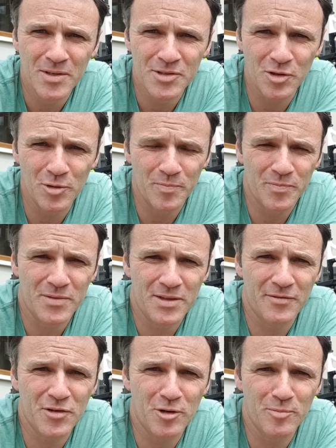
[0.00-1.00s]
So
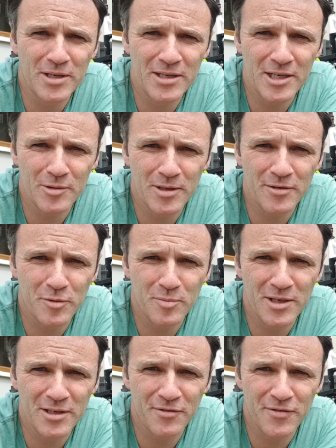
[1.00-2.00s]
they've turned me anyway from
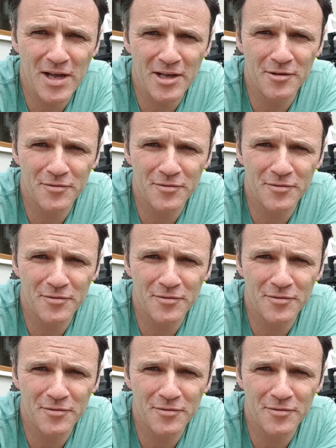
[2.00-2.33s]
like a fan